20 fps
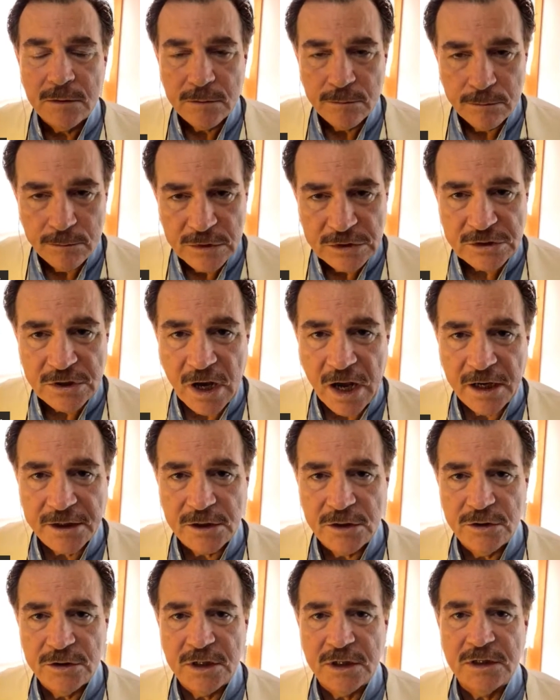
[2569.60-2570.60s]
Mr.
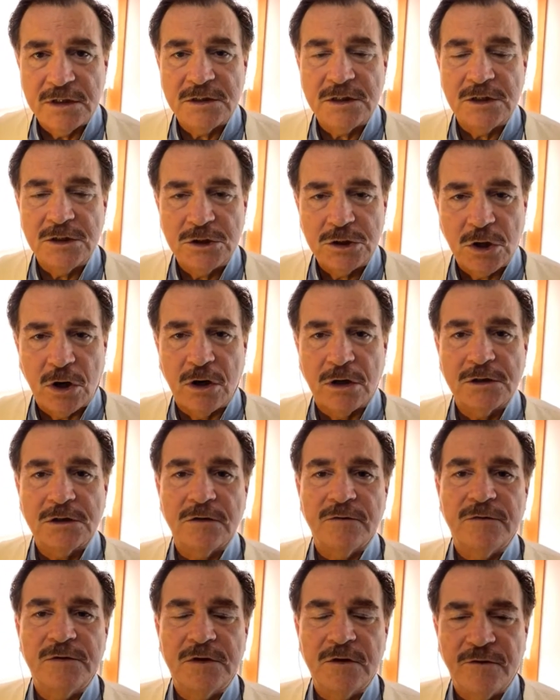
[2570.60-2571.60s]
Hagiura is in charge
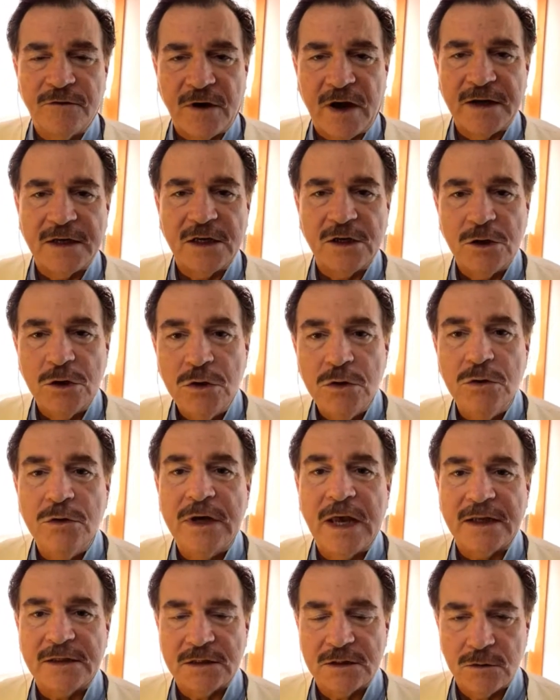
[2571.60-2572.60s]
of defining who
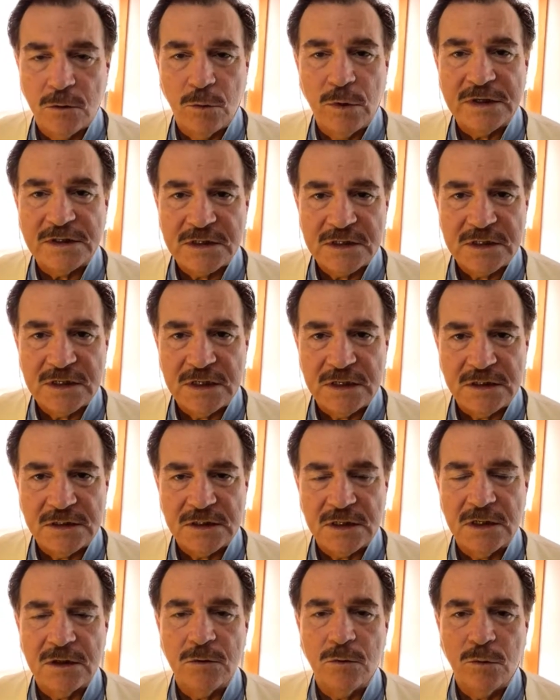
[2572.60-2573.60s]
gets what seats
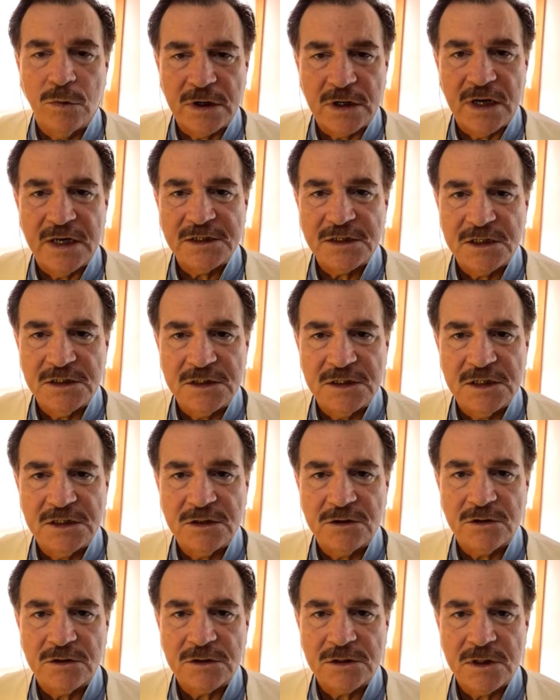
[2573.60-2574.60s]
and what election
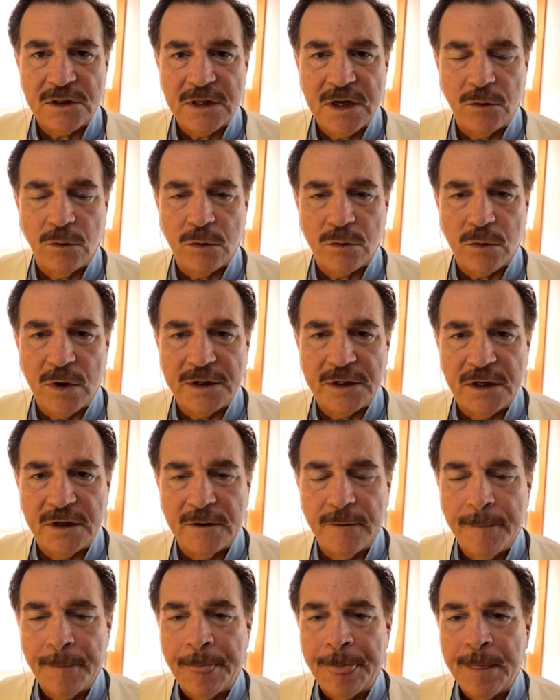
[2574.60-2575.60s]
districts they will run in.
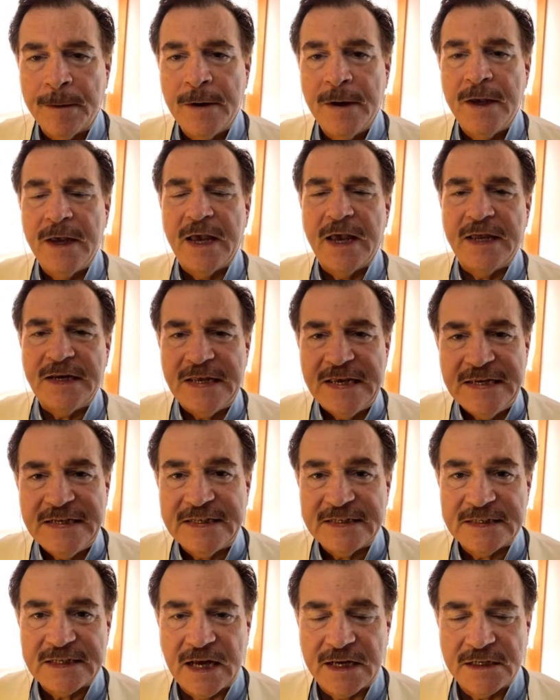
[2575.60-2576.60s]
And he
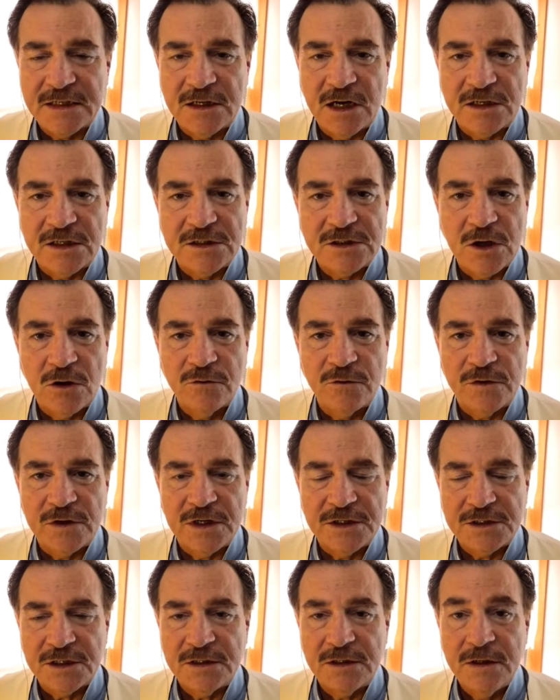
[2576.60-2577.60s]
decided on his own
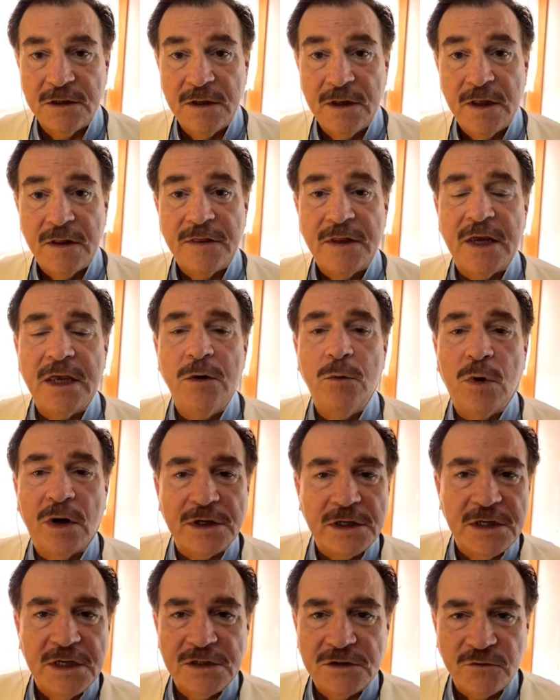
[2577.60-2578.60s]
volition that he
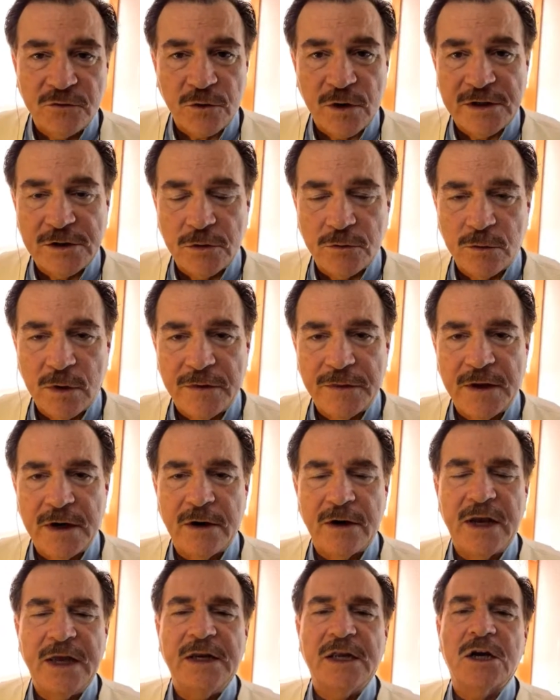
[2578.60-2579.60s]
wanted his friend to run
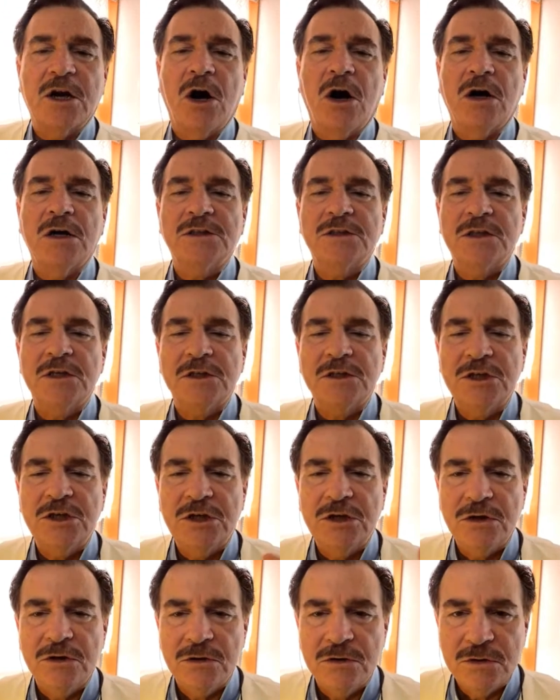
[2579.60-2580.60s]
there, and it caused this
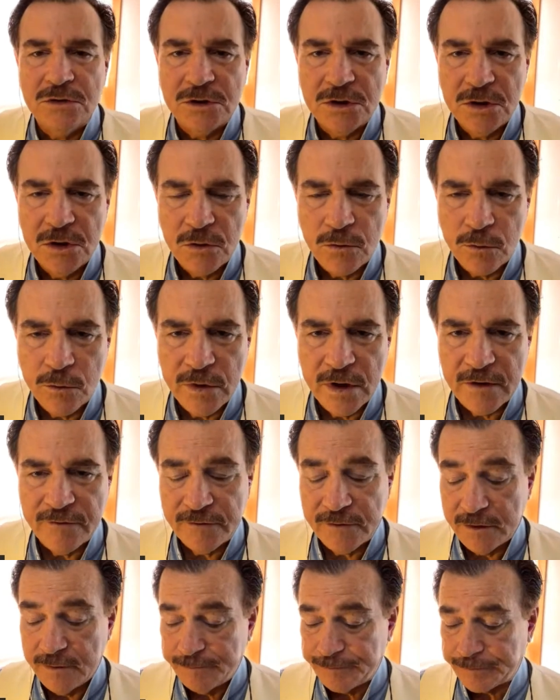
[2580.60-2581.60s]
huge
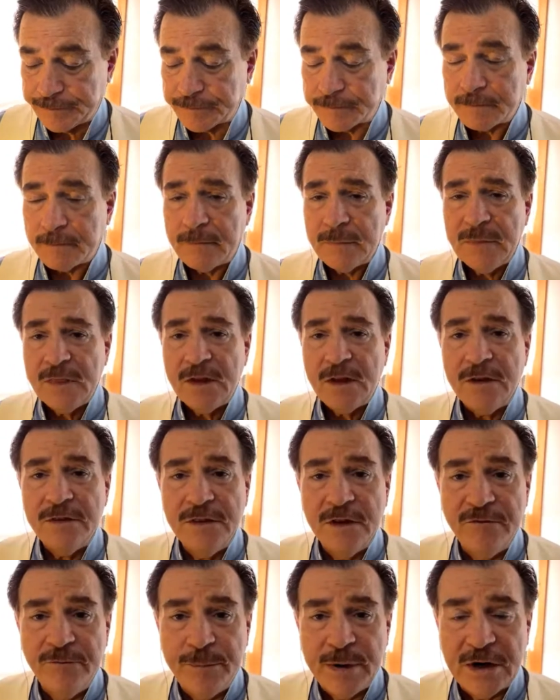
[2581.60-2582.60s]
rift.
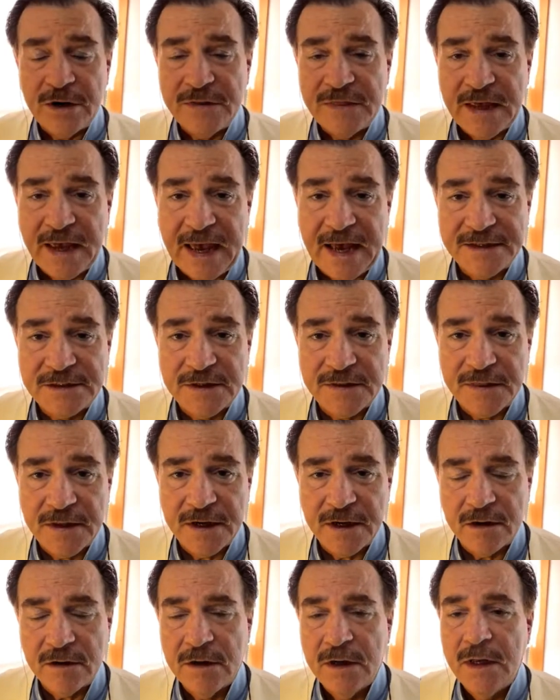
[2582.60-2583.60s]
They buried the hatchet
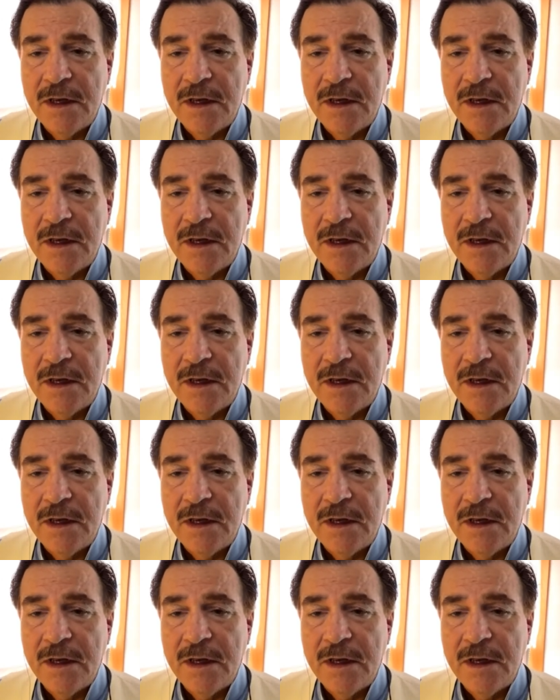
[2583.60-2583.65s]
there,